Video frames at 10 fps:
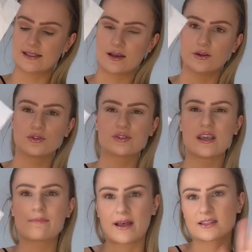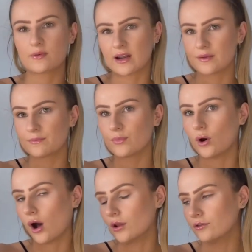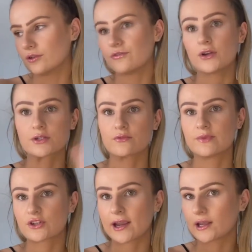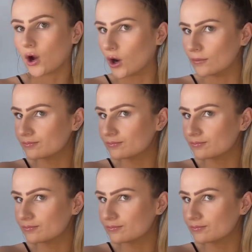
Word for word: You'll see it better when I put on the photo of me trying it on.